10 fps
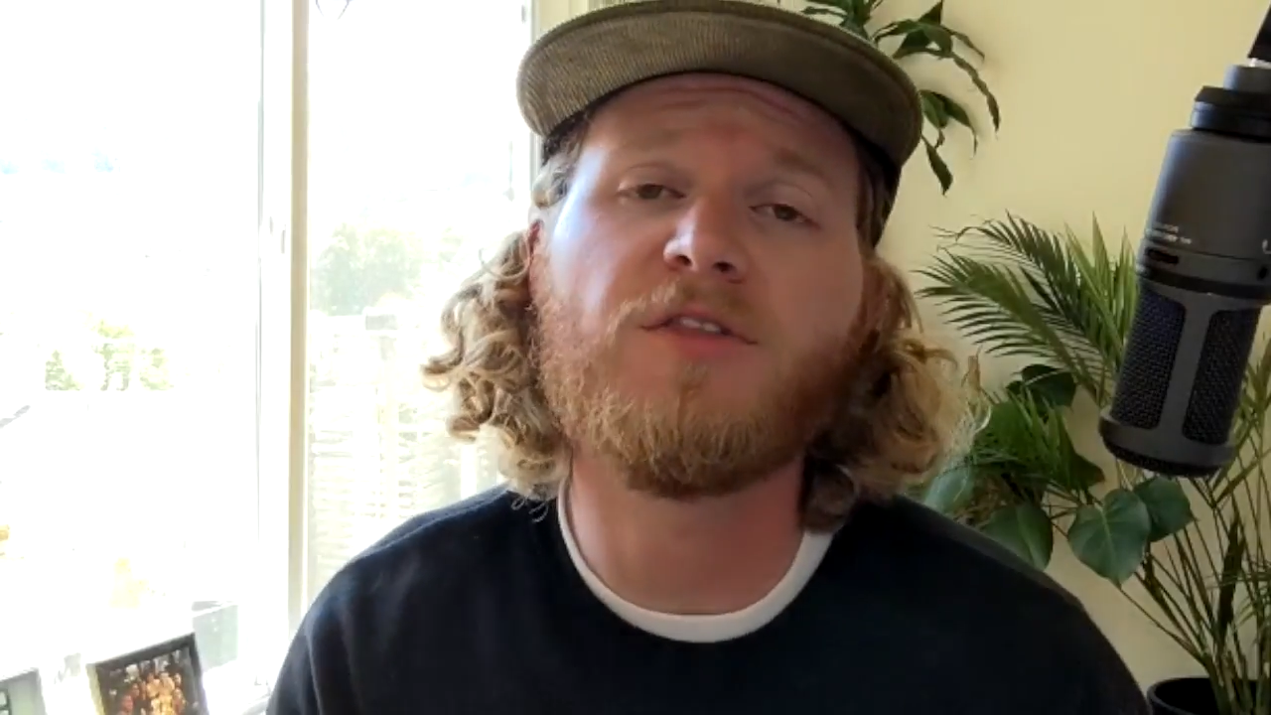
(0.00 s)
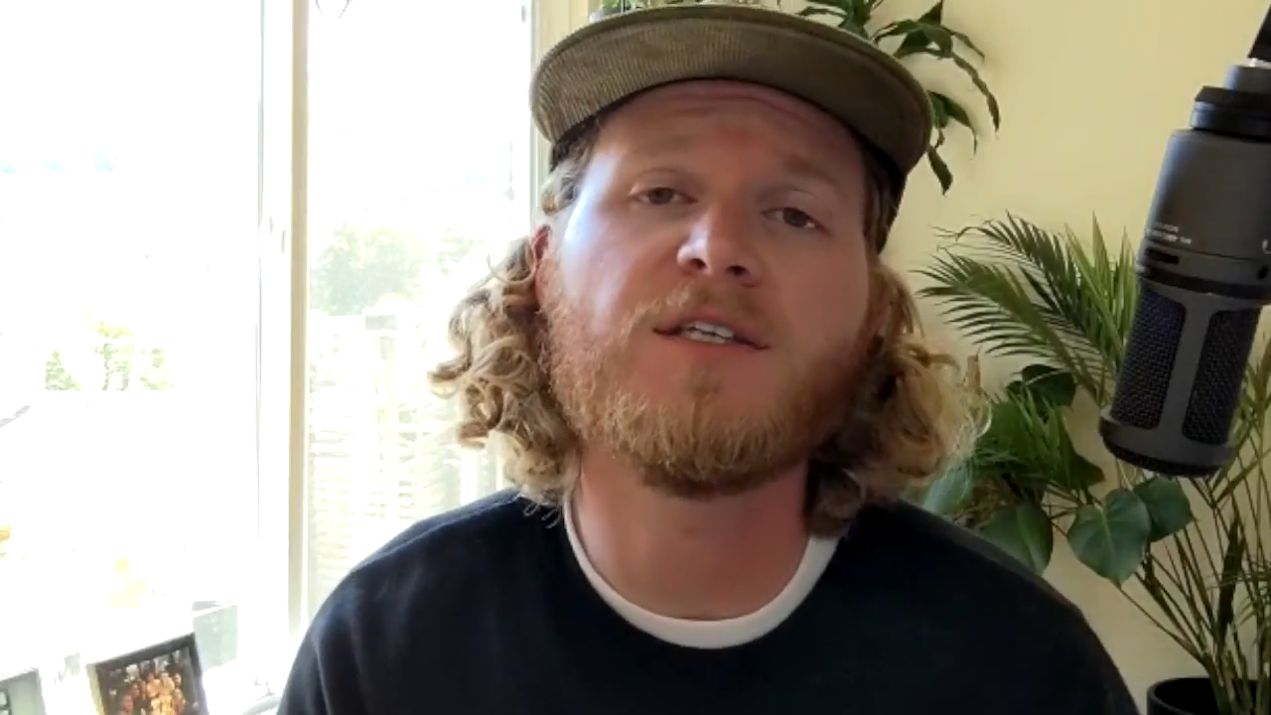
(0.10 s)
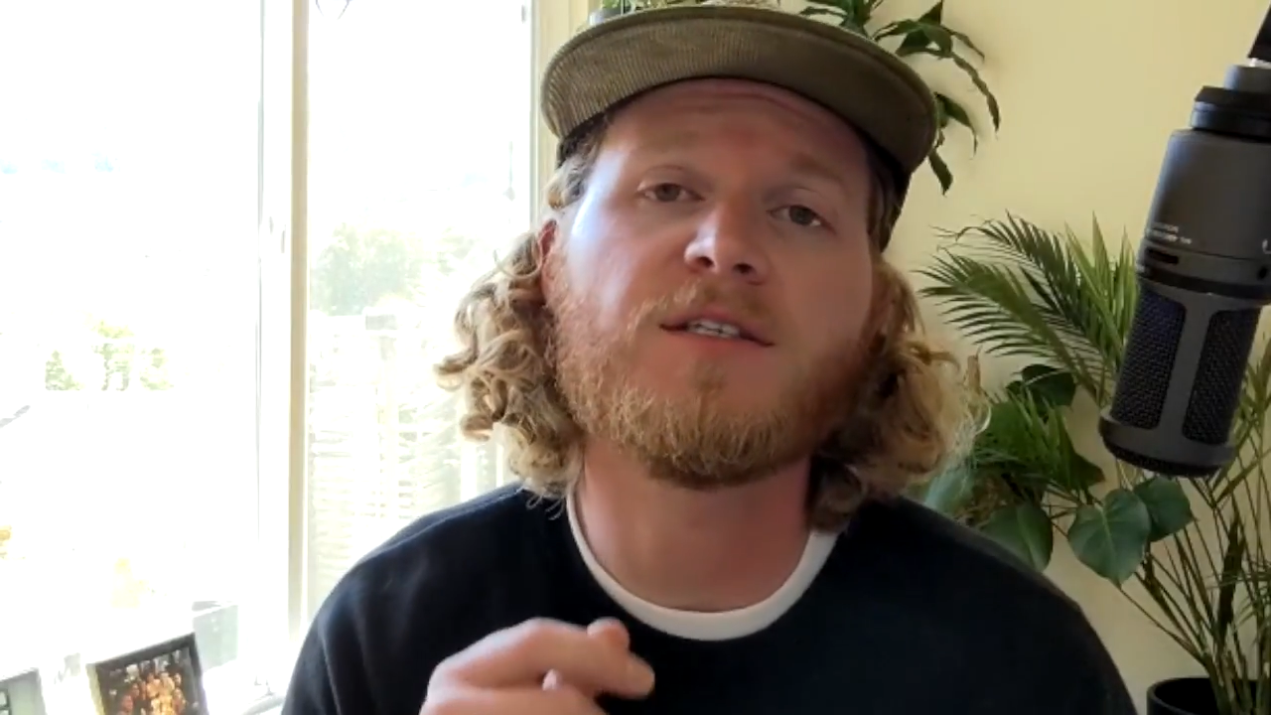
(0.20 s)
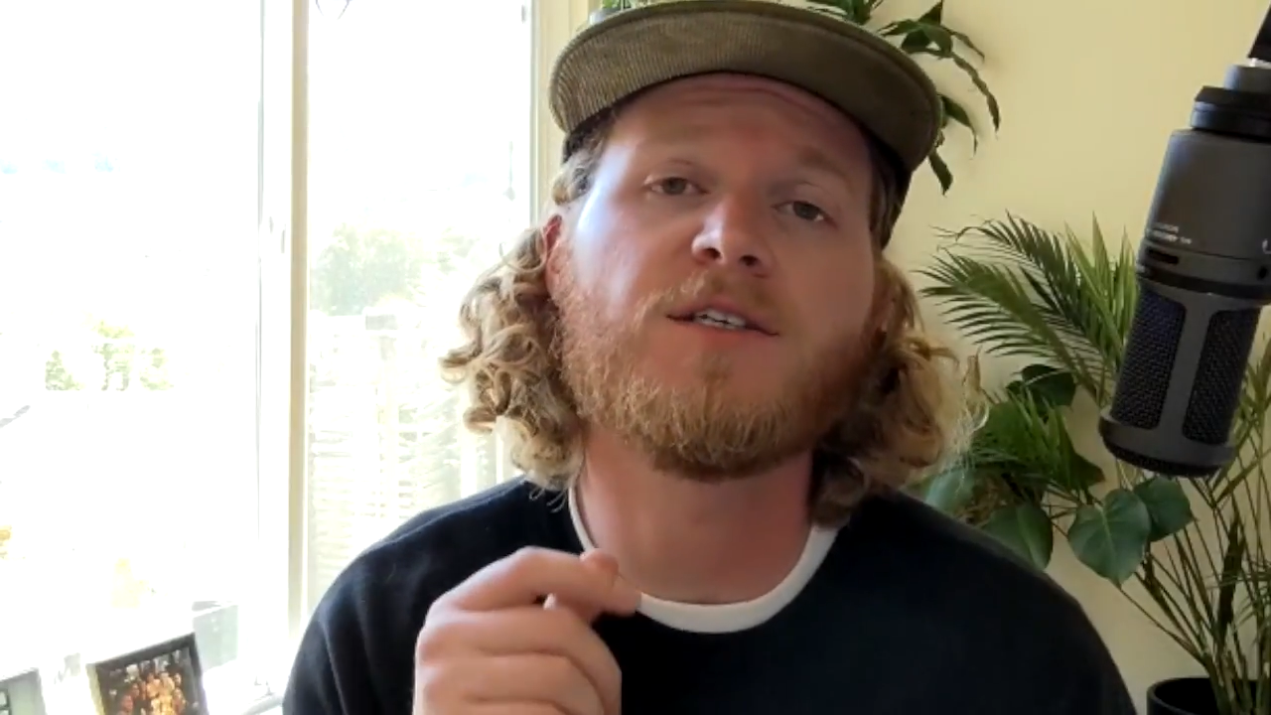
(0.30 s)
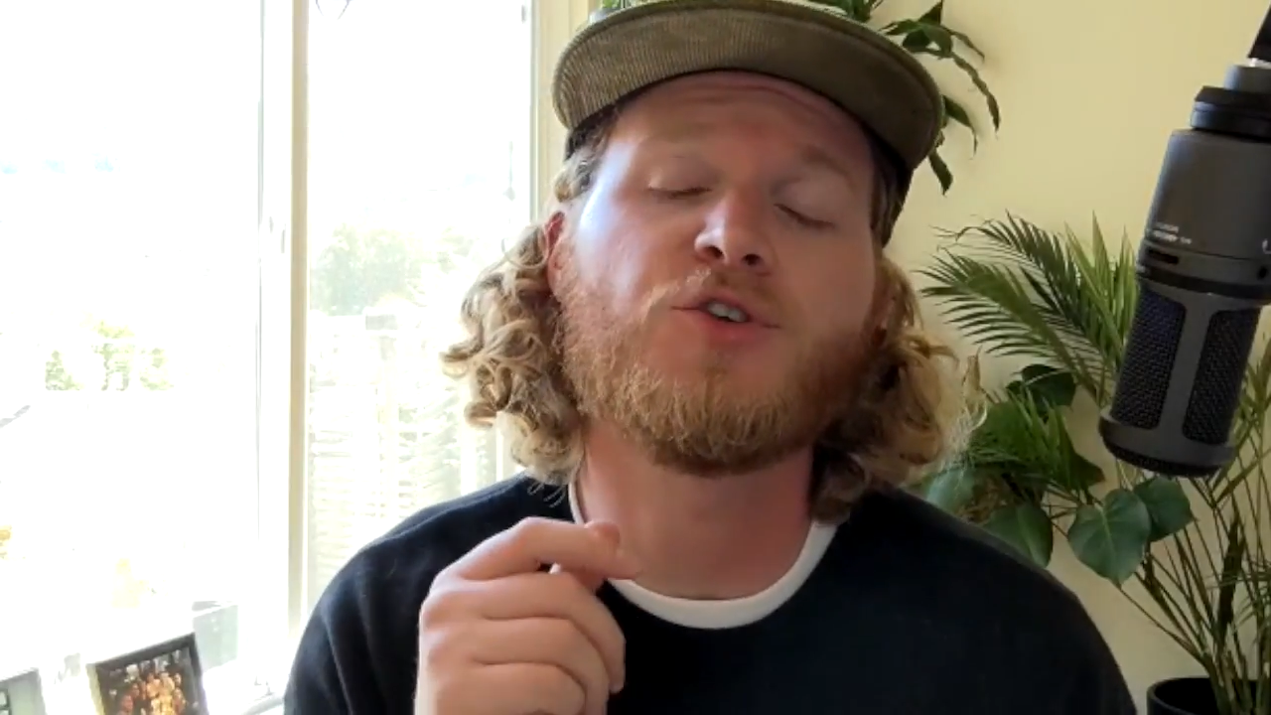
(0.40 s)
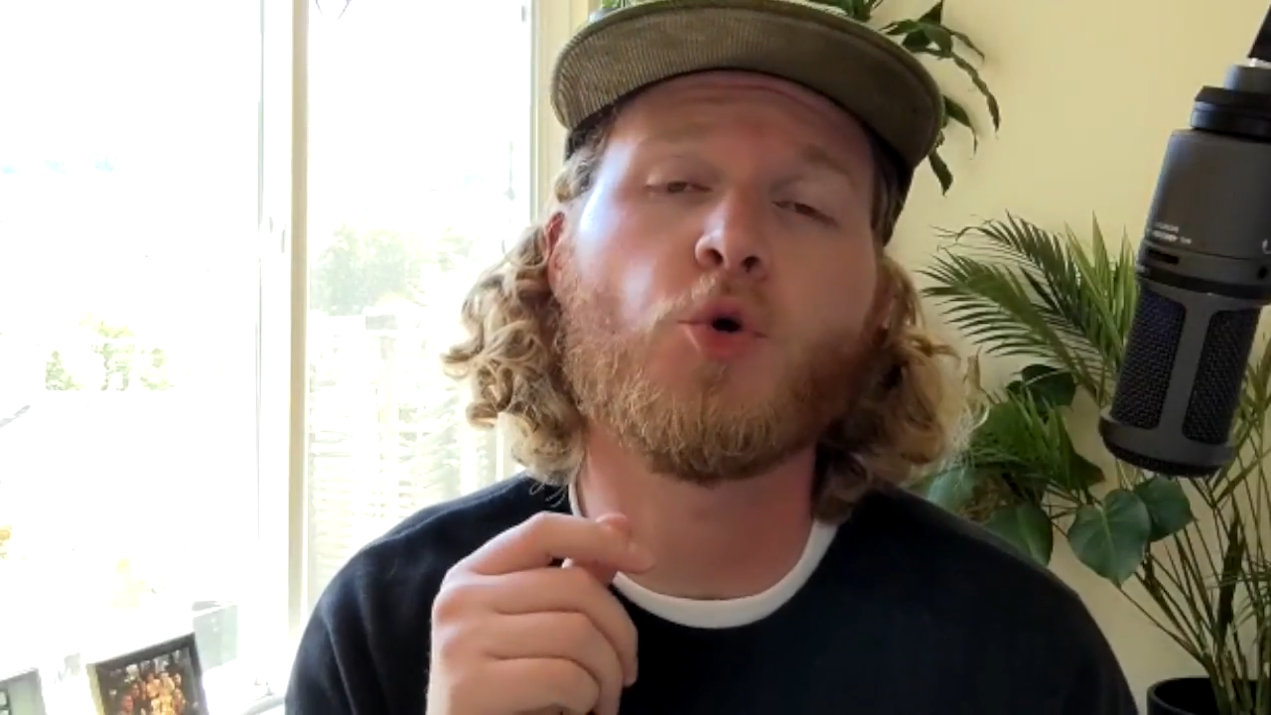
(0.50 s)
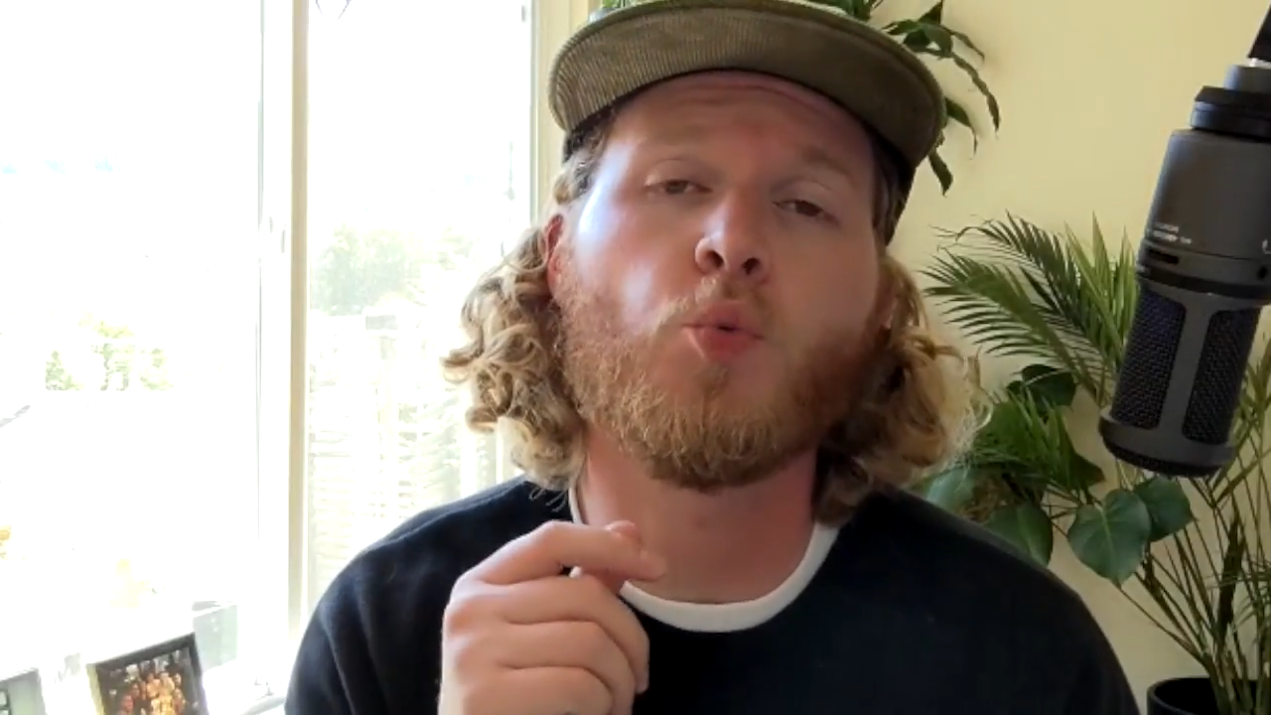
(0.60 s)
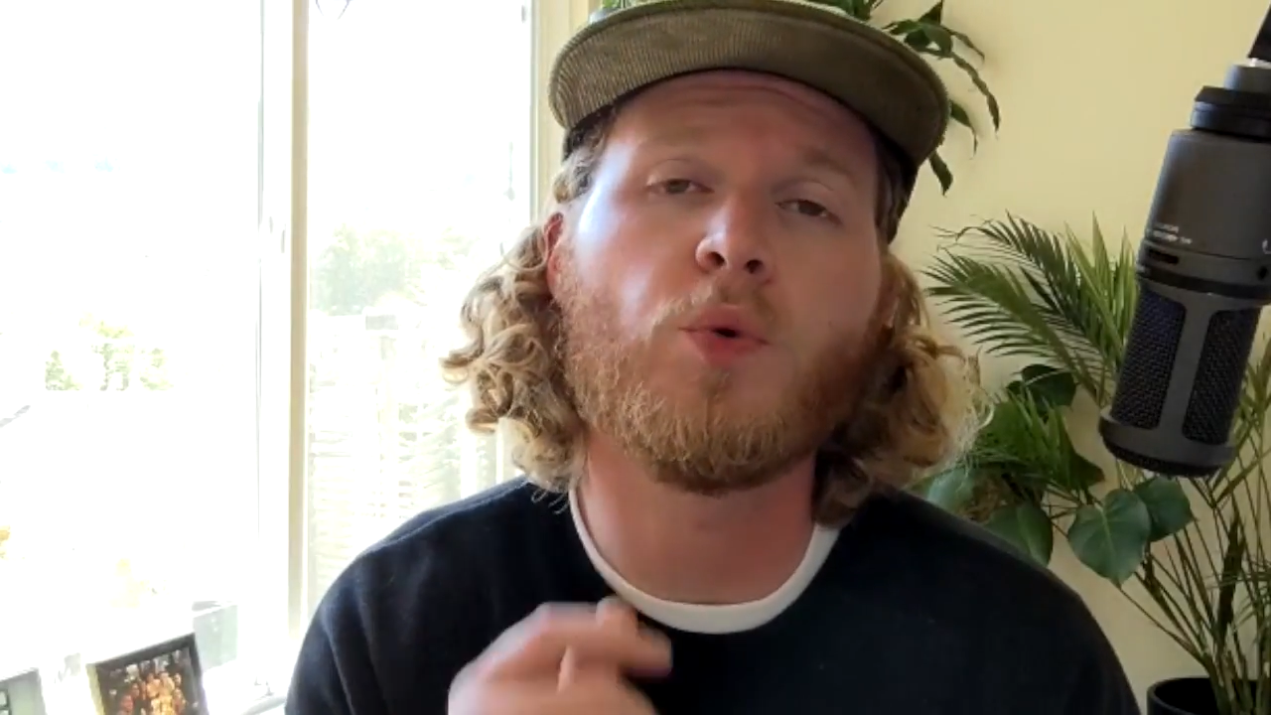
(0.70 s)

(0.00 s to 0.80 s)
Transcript: This is your